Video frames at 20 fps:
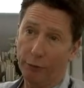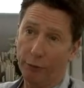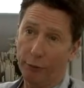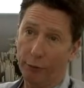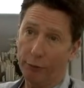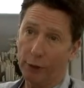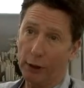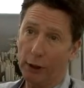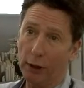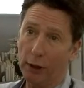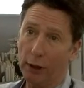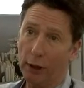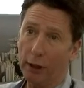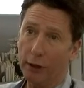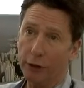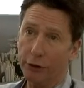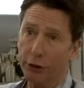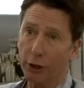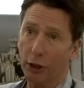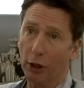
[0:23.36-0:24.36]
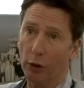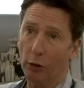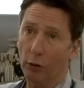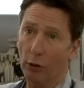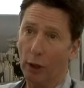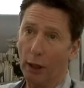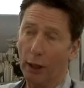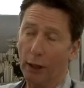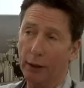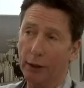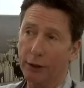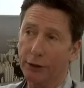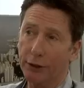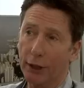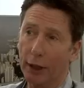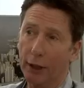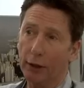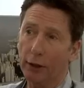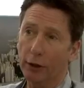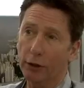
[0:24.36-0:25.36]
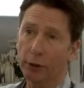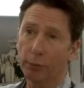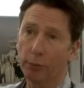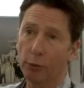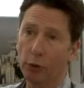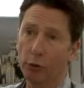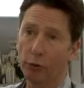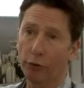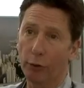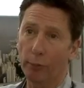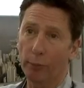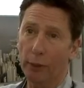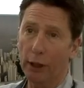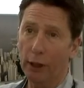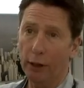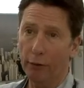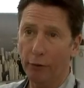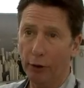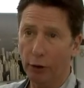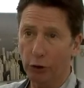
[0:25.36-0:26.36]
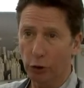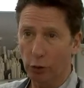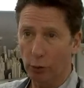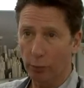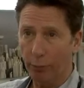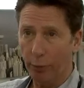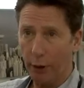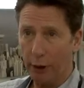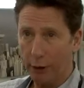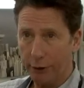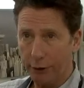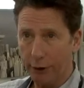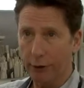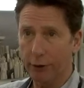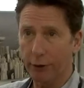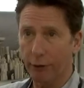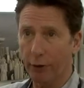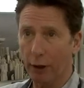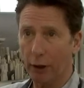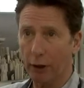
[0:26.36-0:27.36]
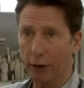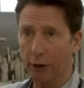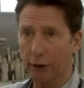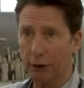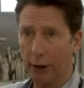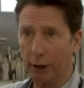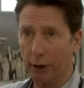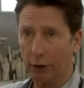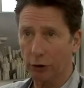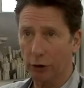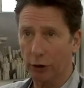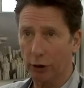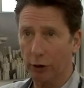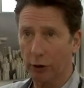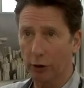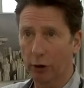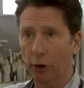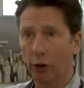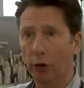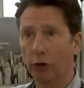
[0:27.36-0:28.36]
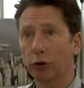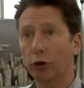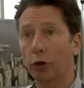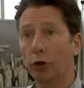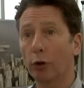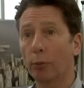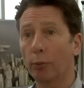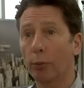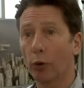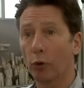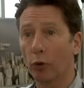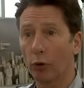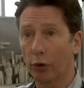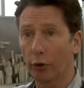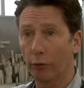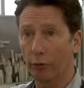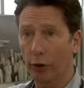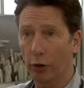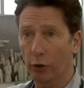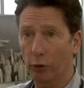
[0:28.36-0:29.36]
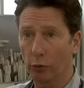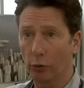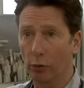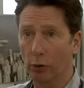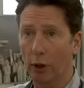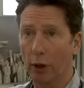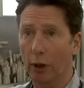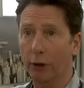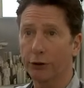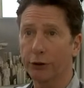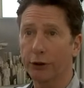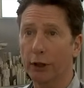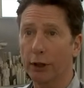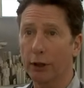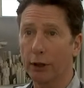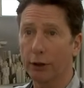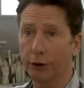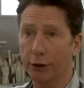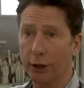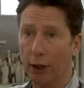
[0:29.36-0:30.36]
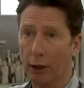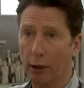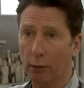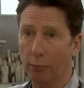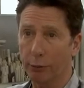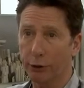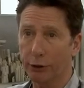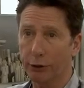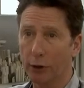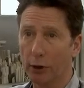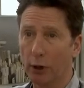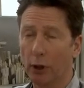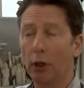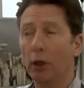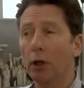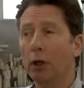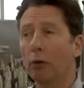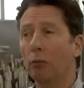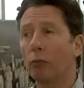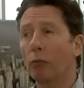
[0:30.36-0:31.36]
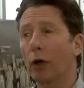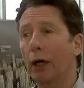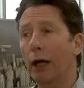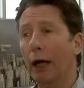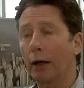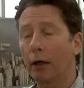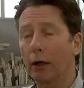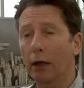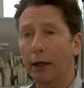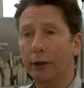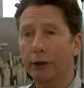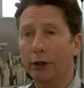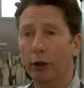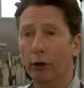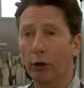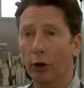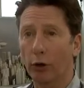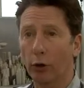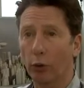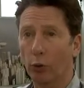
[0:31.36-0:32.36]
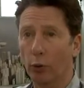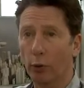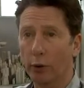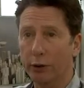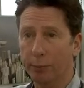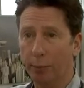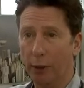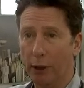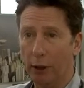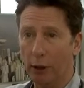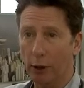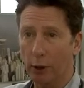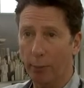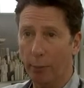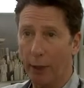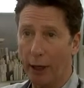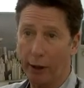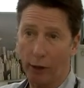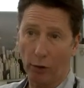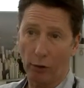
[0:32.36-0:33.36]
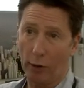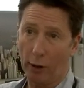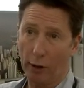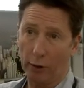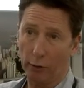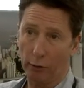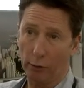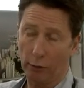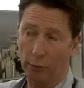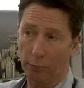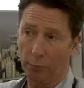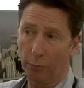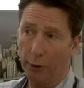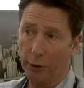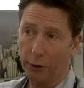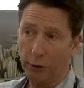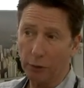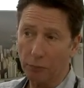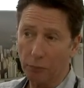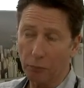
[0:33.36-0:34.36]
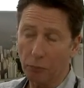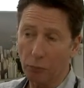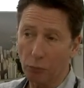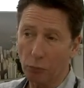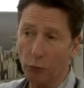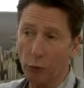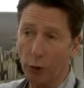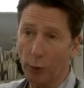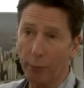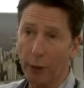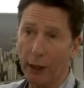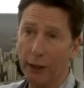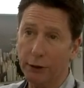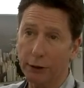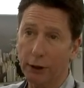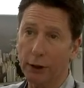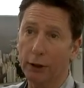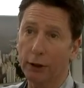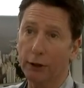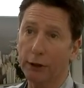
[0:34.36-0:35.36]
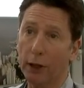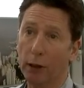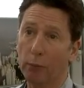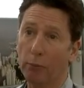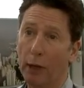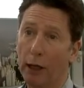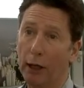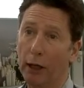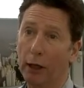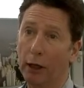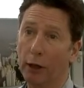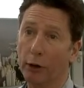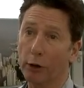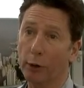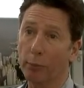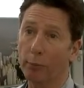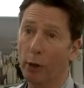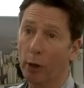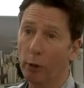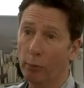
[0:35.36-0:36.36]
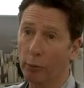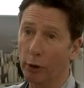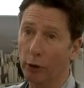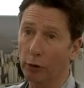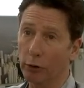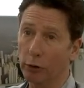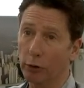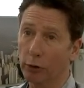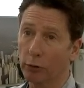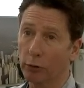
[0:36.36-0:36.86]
fifteen years ago, I decided to move from individual pieces of architecture to the broader view and cityscapes. Canaletto had always been in the background, but the painting that I'm making at the moment,